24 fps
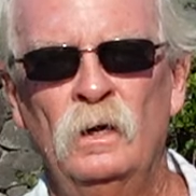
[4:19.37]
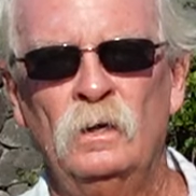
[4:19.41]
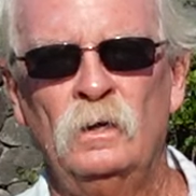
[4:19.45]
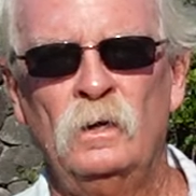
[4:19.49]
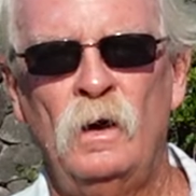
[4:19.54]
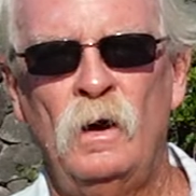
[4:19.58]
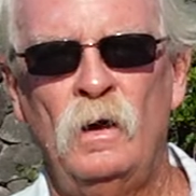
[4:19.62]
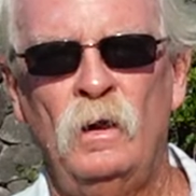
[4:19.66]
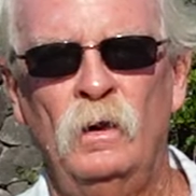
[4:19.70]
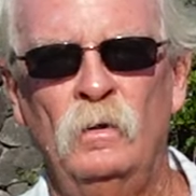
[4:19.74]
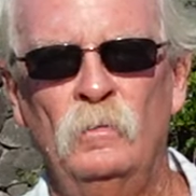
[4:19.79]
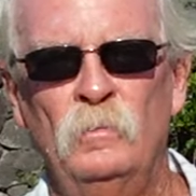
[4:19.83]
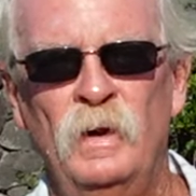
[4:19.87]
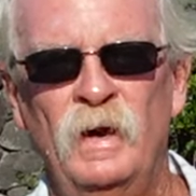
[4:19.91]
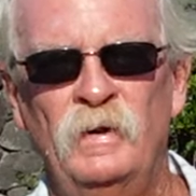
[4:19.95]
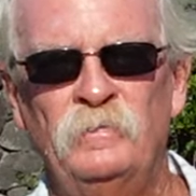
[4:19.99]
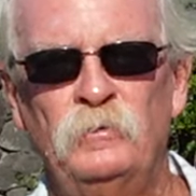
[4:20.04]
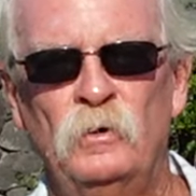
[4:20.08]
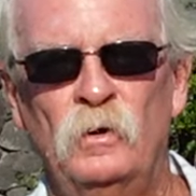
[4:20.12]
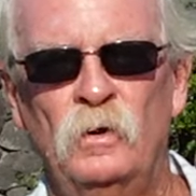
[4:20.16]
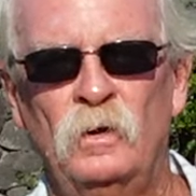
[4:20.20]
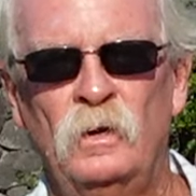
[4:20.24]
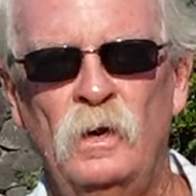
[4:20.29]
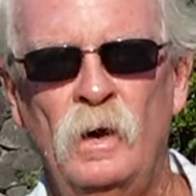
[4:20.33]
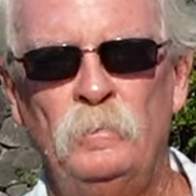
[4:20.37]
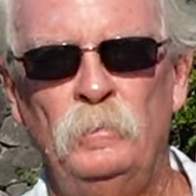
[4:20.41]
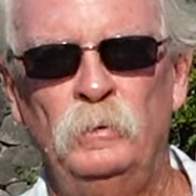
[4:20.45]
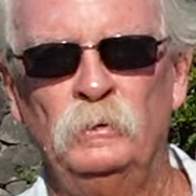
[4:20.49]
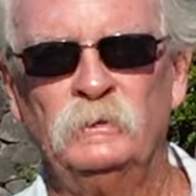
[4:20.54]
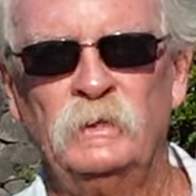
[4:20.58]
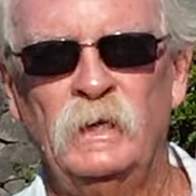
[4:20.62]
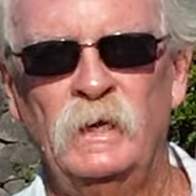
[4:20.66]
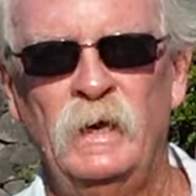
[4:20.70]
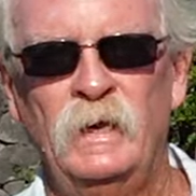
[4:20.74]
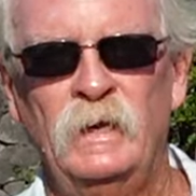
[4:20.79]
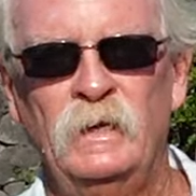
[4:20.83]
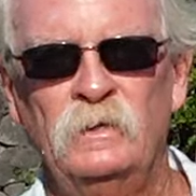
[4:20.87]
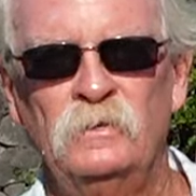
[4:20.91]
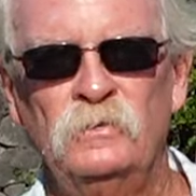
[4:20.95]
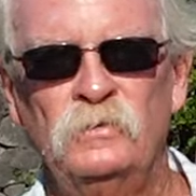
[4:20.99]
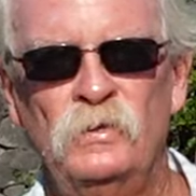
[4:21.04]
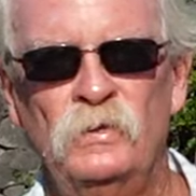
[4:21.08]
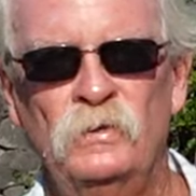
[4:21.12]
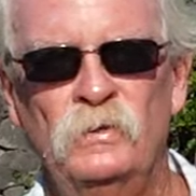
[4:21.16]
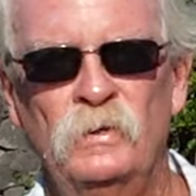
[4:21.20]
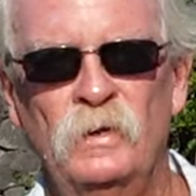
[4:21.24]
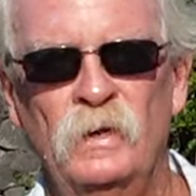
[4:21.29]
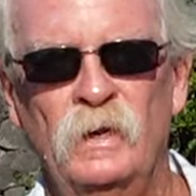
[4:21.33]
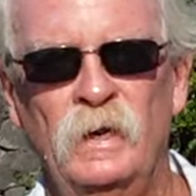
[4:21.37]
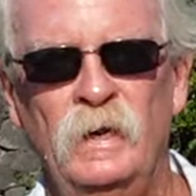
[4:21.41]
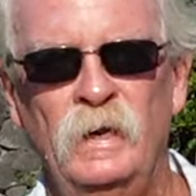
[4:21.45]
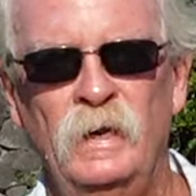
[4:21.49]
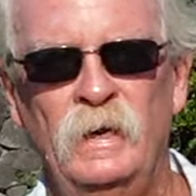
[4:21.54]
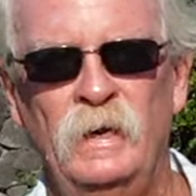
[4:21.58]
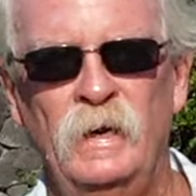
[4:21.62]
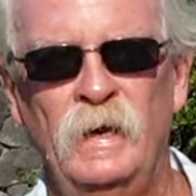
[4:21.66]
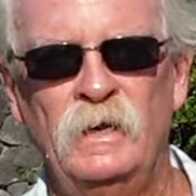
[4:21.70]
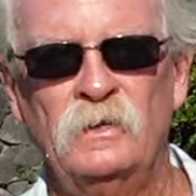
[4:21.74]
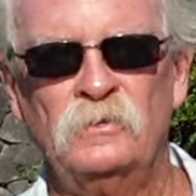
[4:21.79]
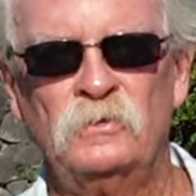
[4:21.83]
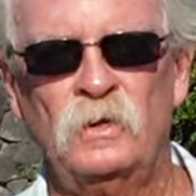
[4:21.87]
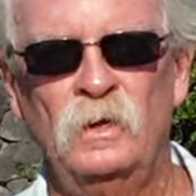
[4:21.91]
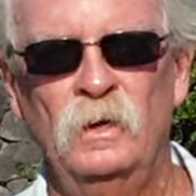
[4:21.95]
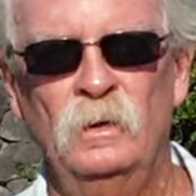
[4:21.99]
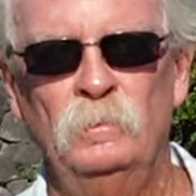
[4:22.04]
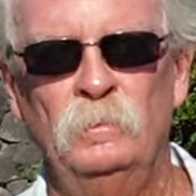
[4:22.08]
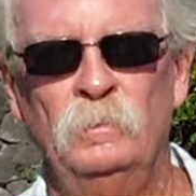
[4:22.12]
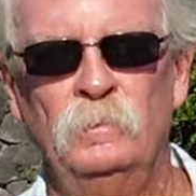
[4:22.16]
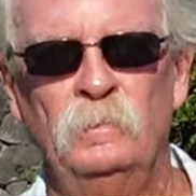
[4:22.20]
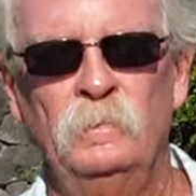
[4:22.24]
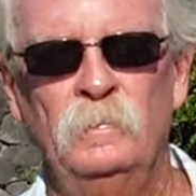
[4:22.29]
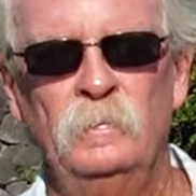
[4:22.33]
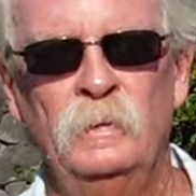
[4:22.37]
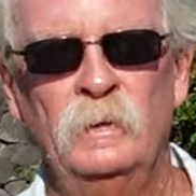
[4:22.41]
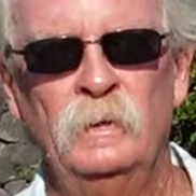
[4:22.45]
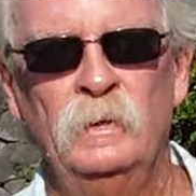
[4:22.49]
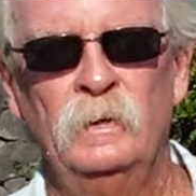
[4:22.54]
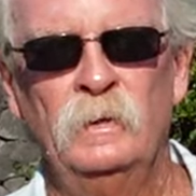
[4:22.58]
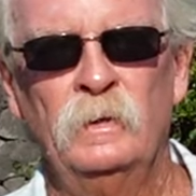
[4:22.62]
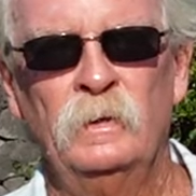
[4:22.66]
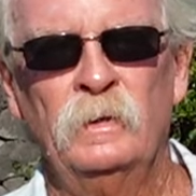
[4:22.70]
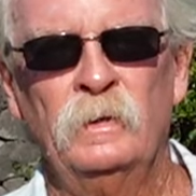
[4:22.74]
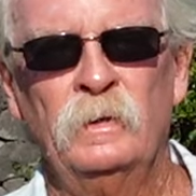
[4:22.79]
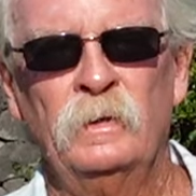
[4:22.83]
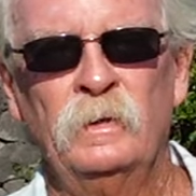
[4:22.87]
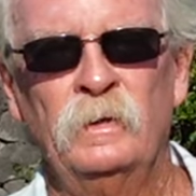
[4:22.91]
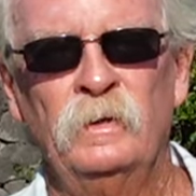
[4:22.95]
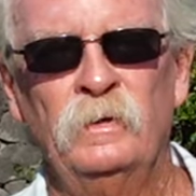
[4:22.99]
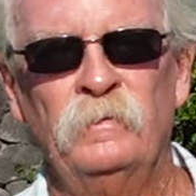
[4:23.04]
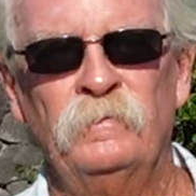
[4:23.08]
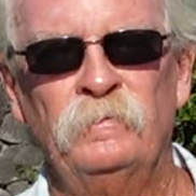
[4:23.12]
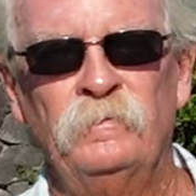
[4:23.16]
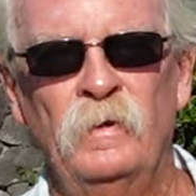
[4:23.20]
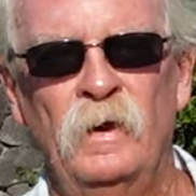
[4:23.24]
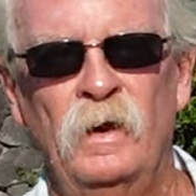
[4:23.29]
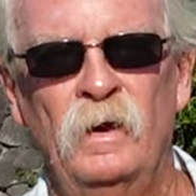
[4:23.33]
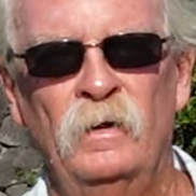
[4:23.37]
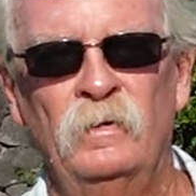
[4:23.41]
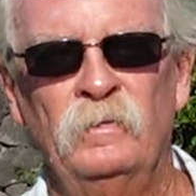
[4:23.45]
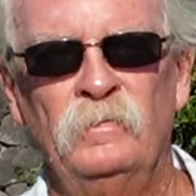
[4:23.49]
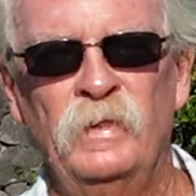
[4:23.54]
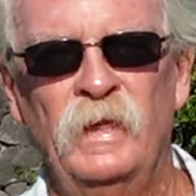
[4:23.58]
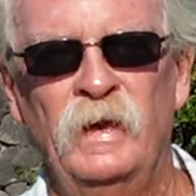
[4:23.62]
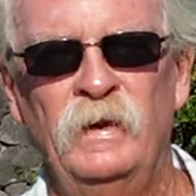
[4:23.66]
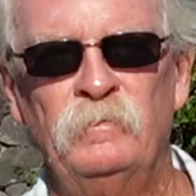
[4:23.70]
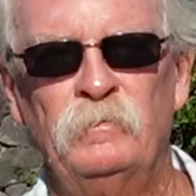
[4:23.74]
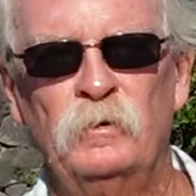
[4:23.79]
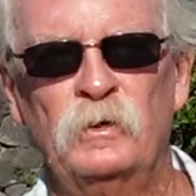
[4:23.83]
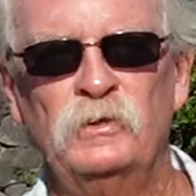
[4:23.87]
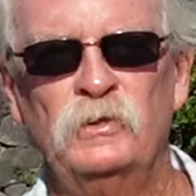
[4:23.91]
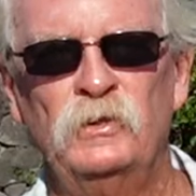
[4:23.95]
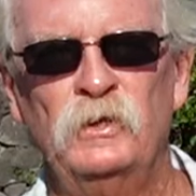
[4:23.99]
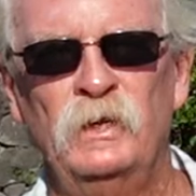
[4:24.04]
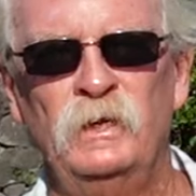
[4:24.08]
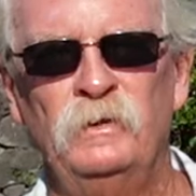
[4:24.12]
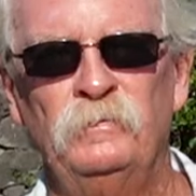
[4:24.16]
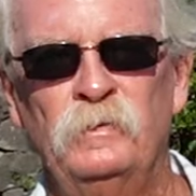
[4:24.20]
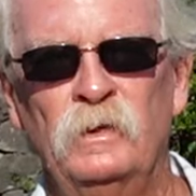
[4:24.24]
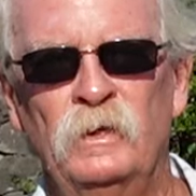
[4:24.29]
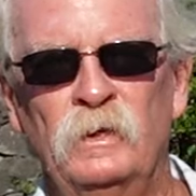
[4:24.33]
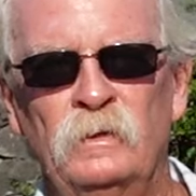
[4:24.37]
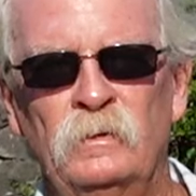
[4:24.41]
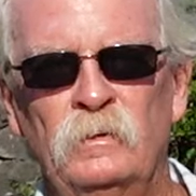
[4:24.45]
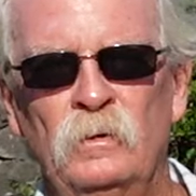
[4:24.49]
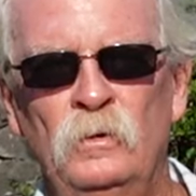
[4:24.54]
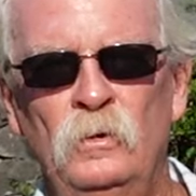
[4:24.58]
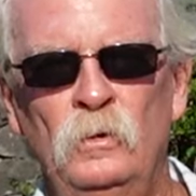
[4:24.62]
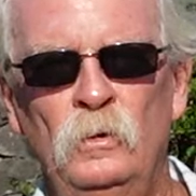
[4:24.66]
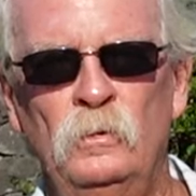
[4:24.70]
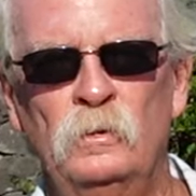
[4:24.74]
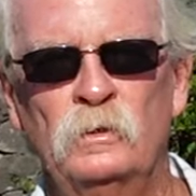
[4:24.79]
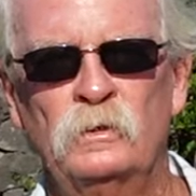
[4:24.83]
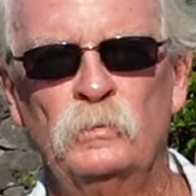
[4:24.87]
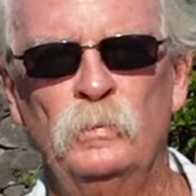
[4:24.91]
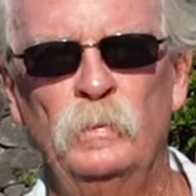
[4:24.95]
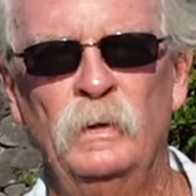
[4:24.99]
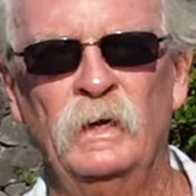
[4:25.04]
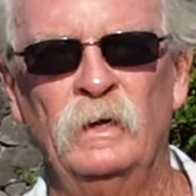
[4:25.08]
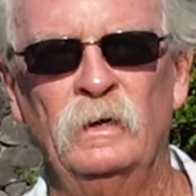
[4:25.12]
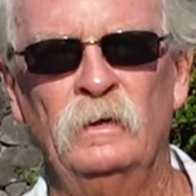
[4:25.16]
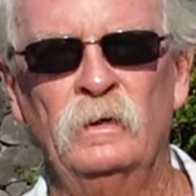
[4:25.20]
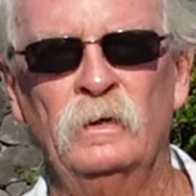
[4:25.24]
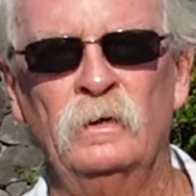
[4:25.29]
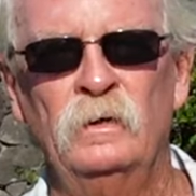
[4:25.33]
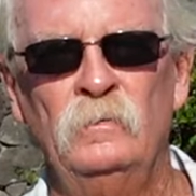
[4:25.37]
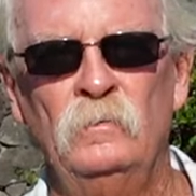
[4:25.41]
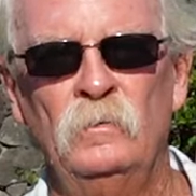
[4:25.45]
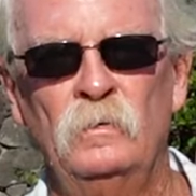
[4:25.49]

Call them after a couple days and ask them if they've received it, who it's been